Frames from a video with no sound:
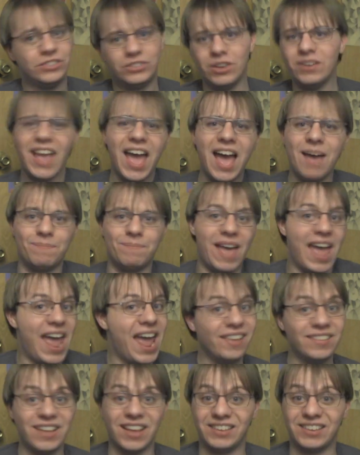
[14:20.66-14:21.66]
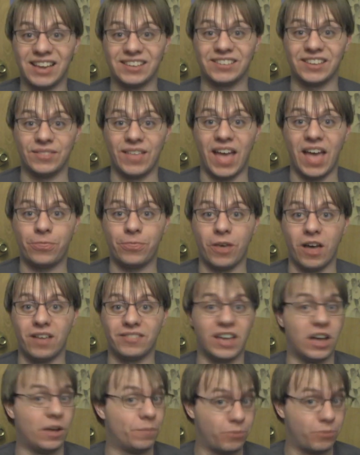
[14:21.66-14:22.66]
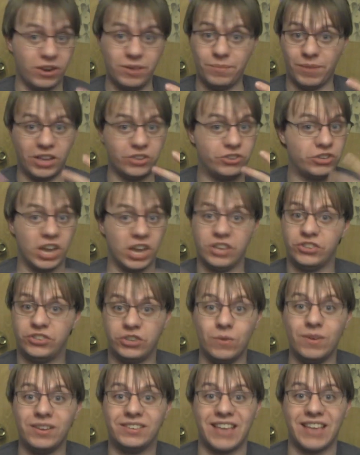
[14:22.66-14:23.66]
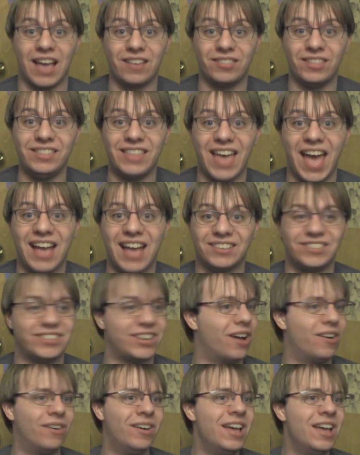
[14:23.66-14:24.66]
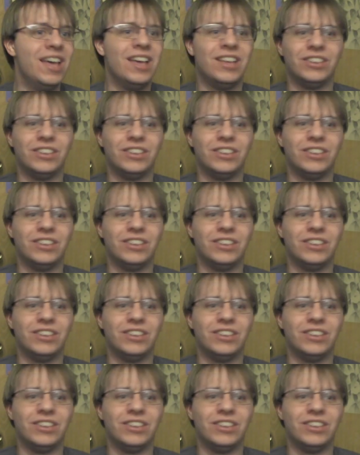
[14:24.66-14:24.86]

yeah, and I guess on that thought, that'll pretty much do exactly that, So